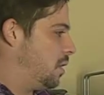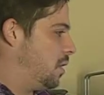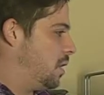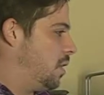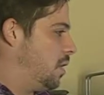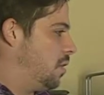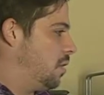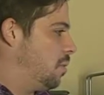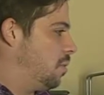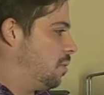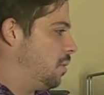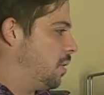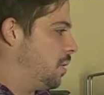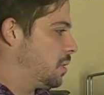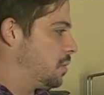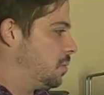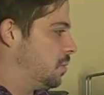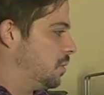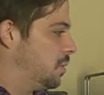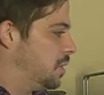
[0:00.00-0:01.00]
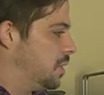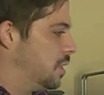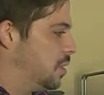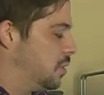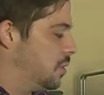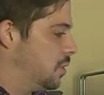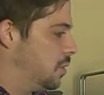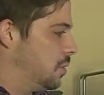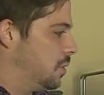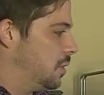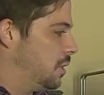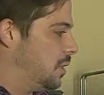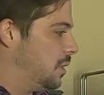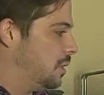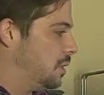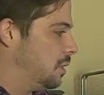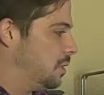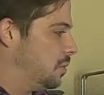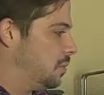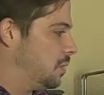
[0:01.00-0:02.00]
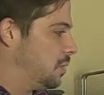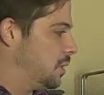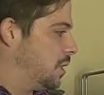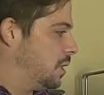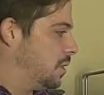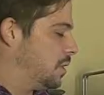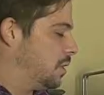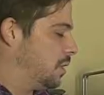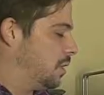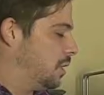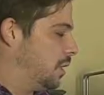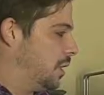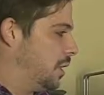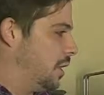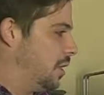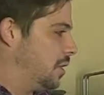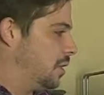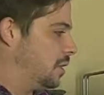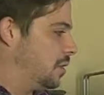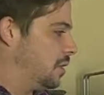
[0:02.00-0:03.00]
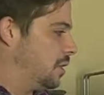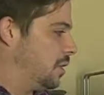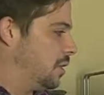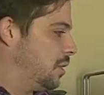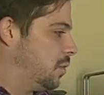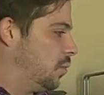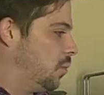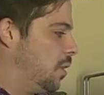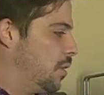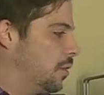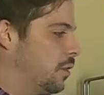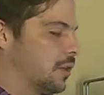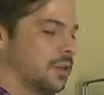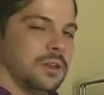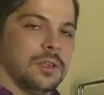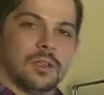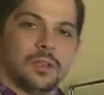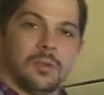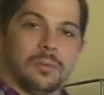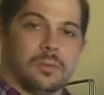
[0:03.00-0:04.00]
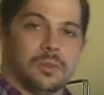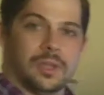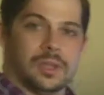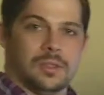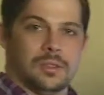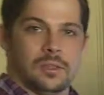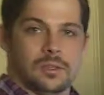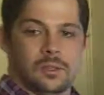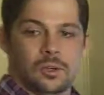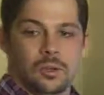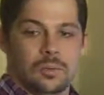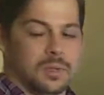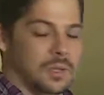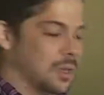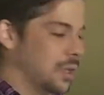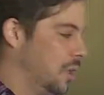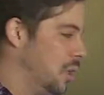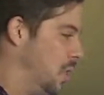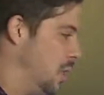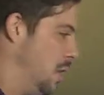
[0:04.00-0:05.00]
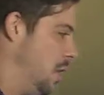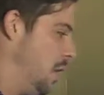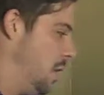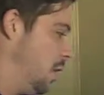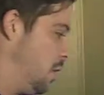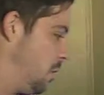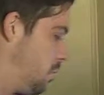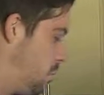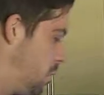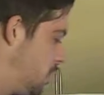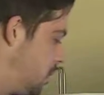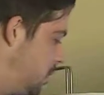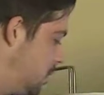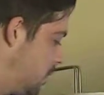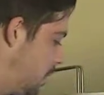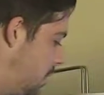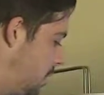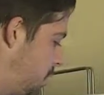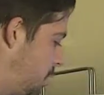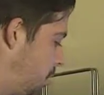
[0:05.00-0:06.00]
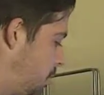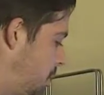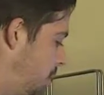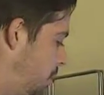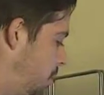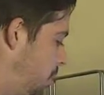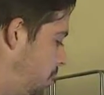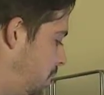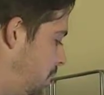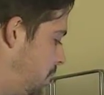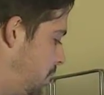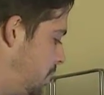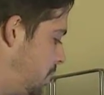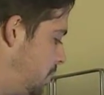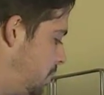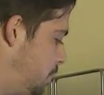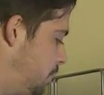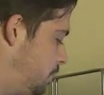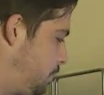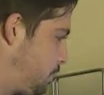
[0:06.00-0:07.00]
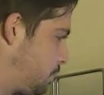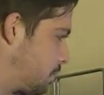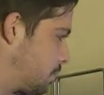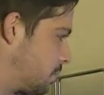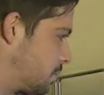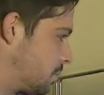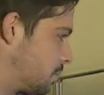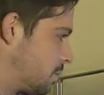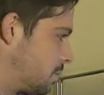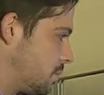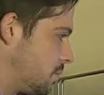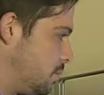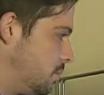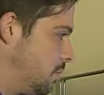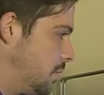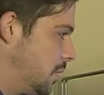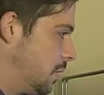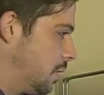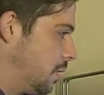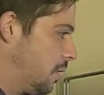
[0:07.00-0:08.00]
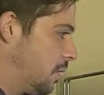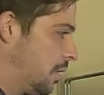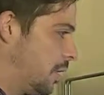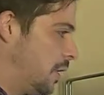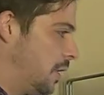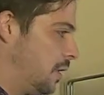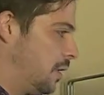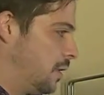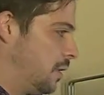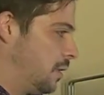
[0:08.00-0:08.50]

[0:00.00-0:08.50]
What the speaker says: Another possible issue with this, besides the delay, is water can accumulate in the tubing, which will cause it to be replaced, or